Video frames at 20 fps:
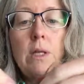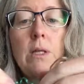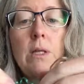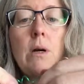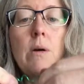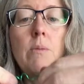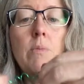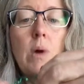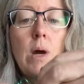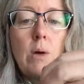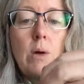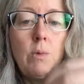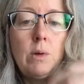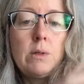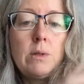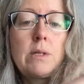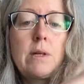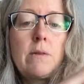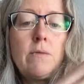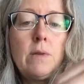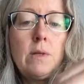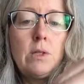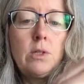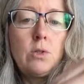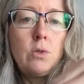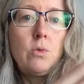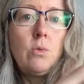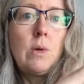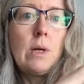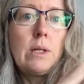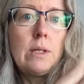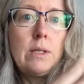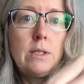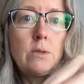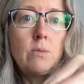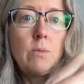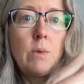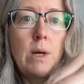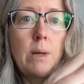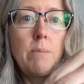it. I will definitely do at
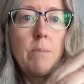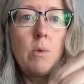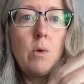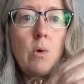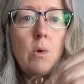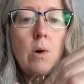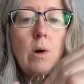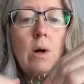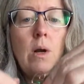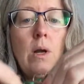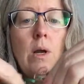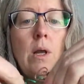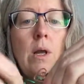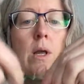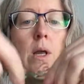least one more